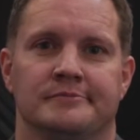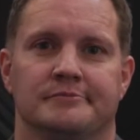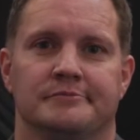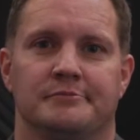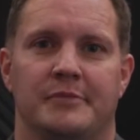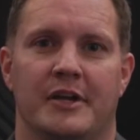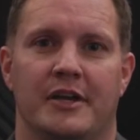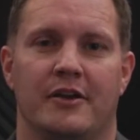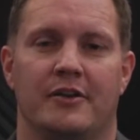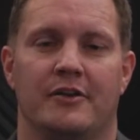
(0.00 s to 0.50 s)

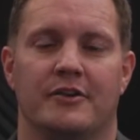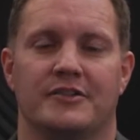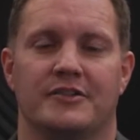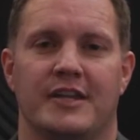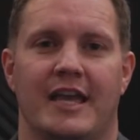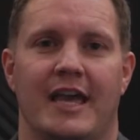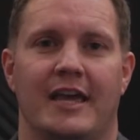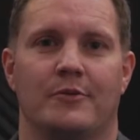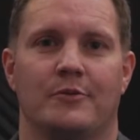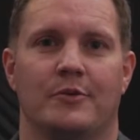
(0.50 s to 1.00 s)
better
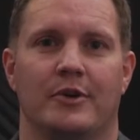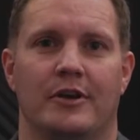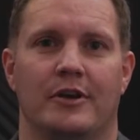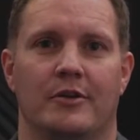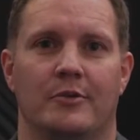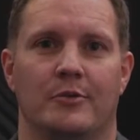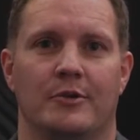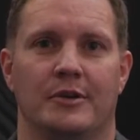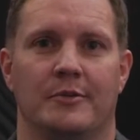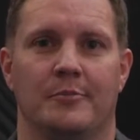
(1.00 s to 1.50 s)
understand
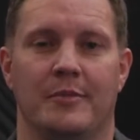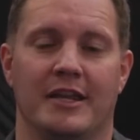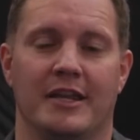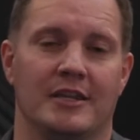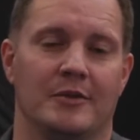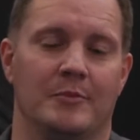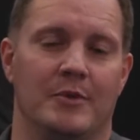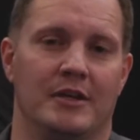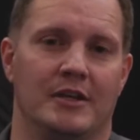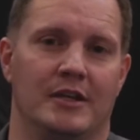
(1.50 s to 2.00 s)
where we're
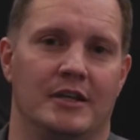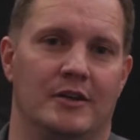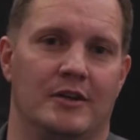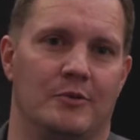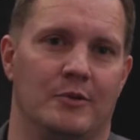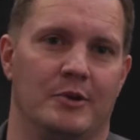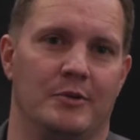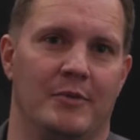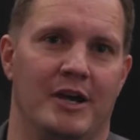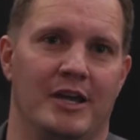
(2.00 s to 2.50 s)
making money
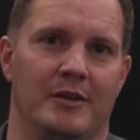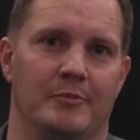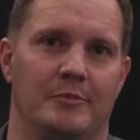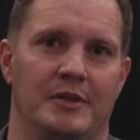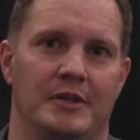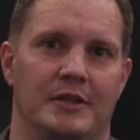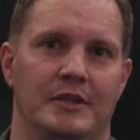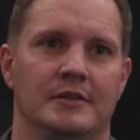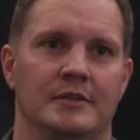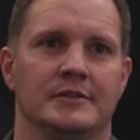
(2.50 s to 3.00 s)
or we might
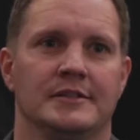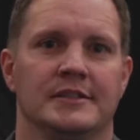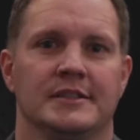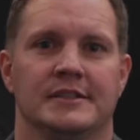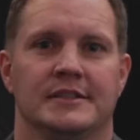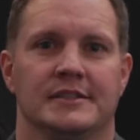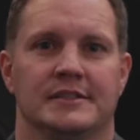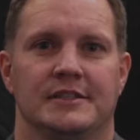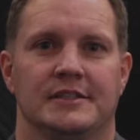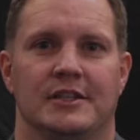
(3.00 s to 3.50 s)
be
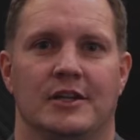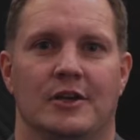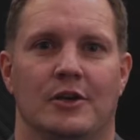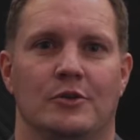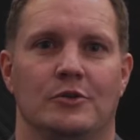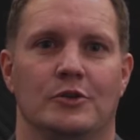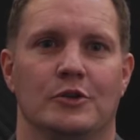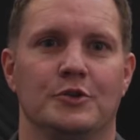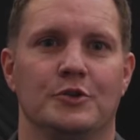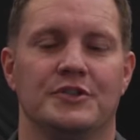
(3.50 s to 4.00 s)

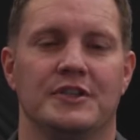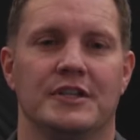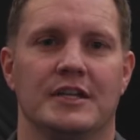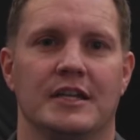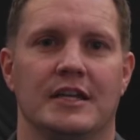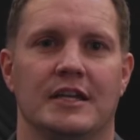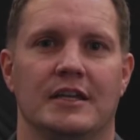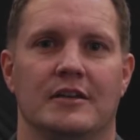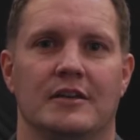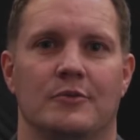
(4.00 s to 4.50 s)
losing
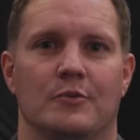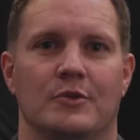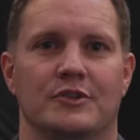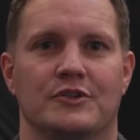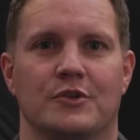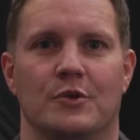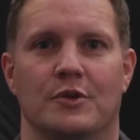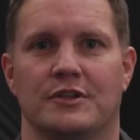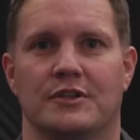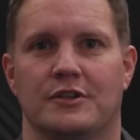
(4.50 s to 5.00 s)
it, and
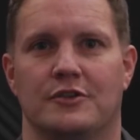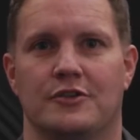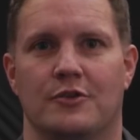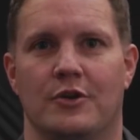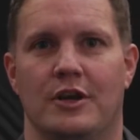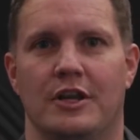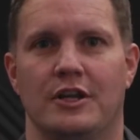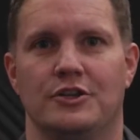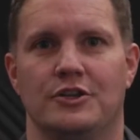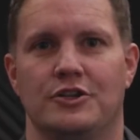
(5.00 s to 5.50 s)
what's going to
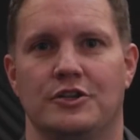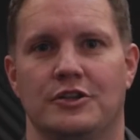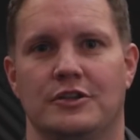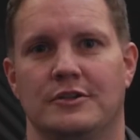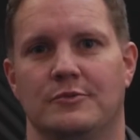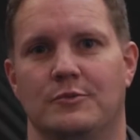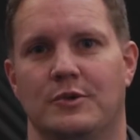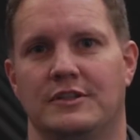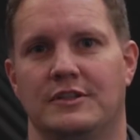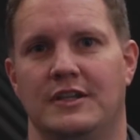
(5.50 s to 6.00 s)
duration
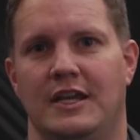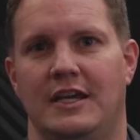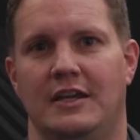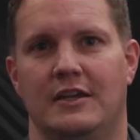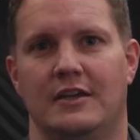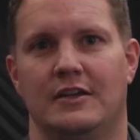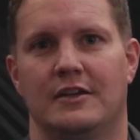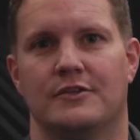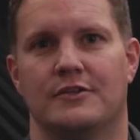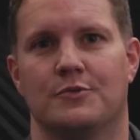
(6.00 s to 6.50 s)
and what
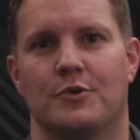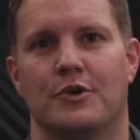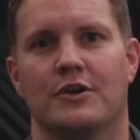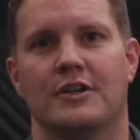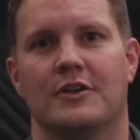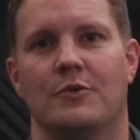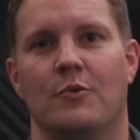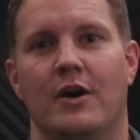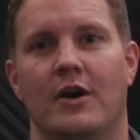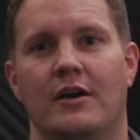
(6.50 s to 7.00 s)
data is
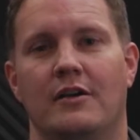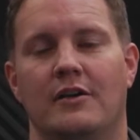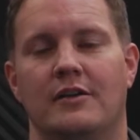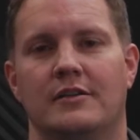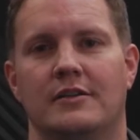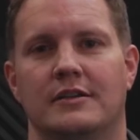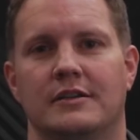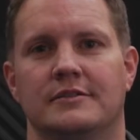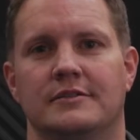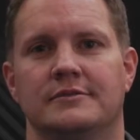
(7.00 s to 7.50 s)
working
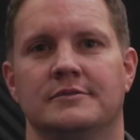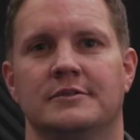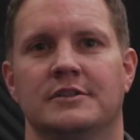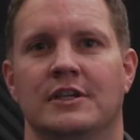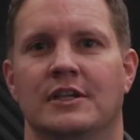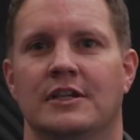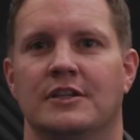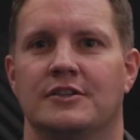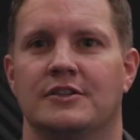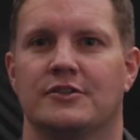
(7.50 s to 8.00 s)
well, and
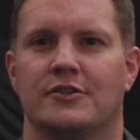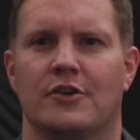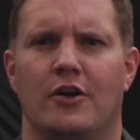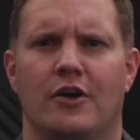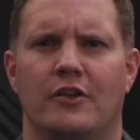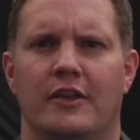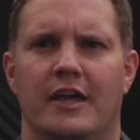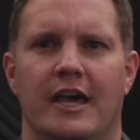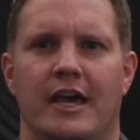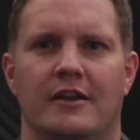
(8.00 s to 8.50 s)
just
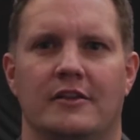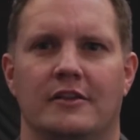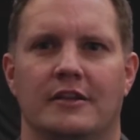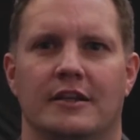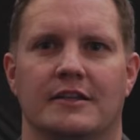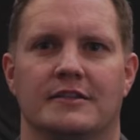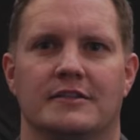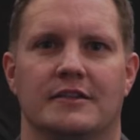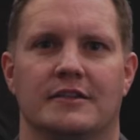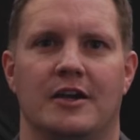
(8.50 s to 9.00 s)
all the
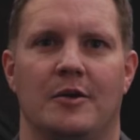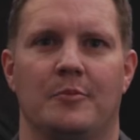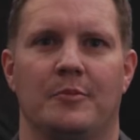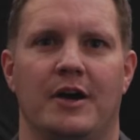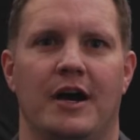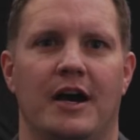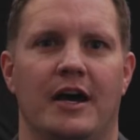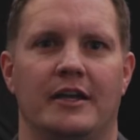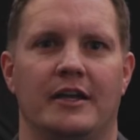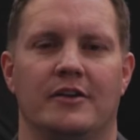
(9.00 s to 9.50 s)
analytics that come
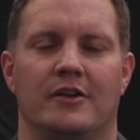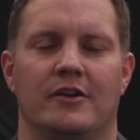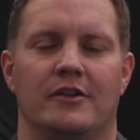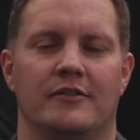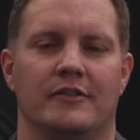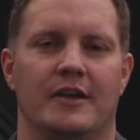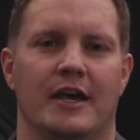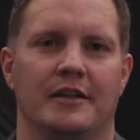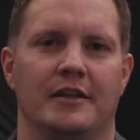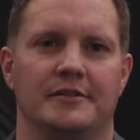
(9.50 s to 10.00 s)
behind all
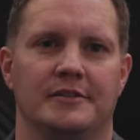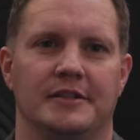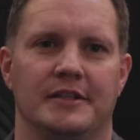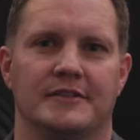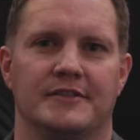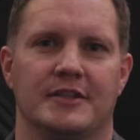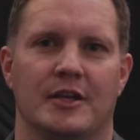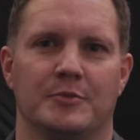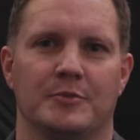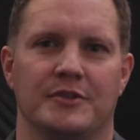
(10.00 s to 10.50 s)
of that. And
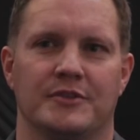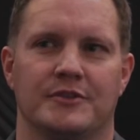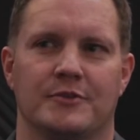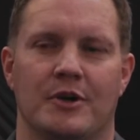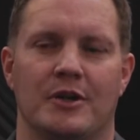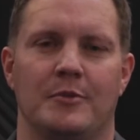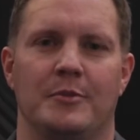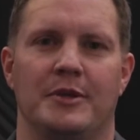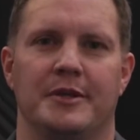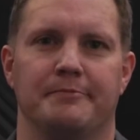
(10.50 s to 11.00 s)
it's helped us
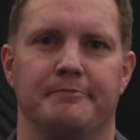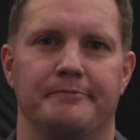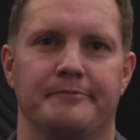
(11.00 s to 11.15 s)
quite a bit.